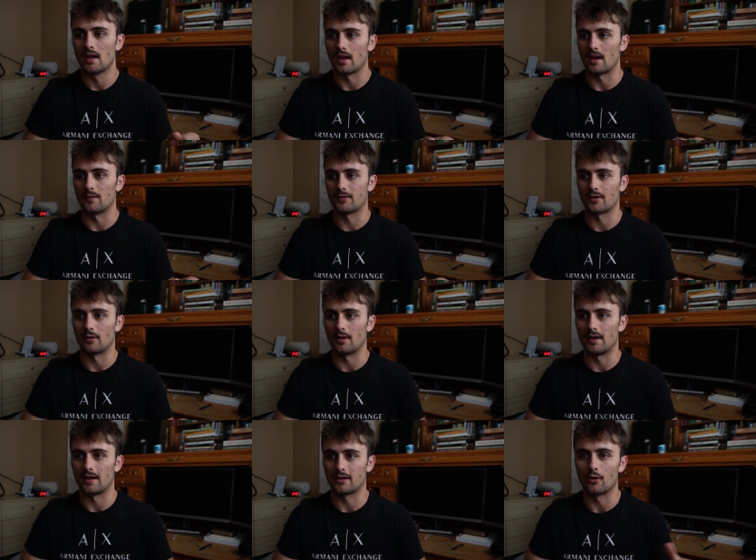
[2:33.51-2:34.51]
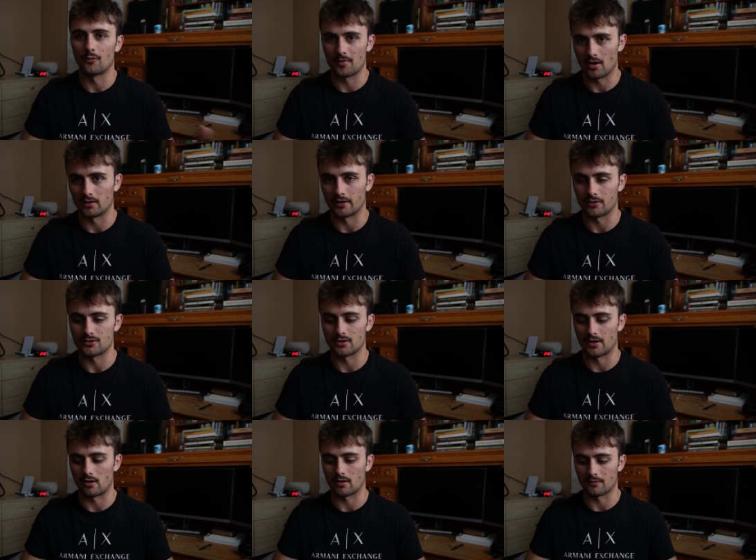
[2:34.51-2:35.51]
And so it goes beyond literature
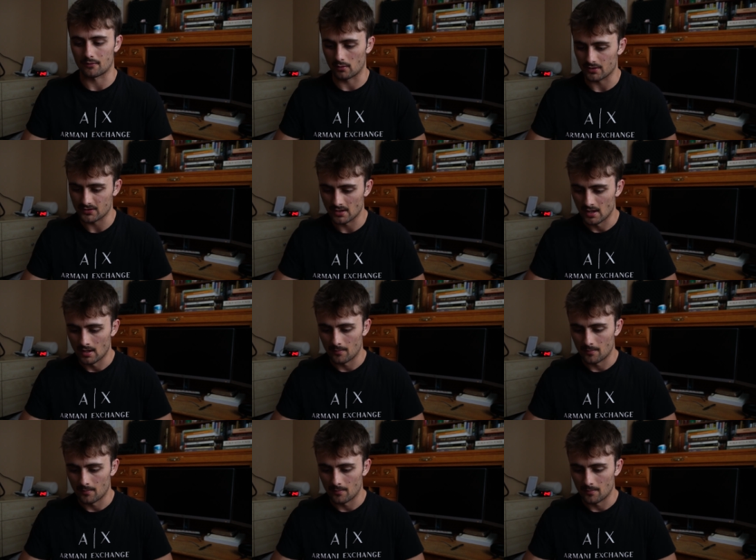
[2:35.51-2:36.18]
and art, of course.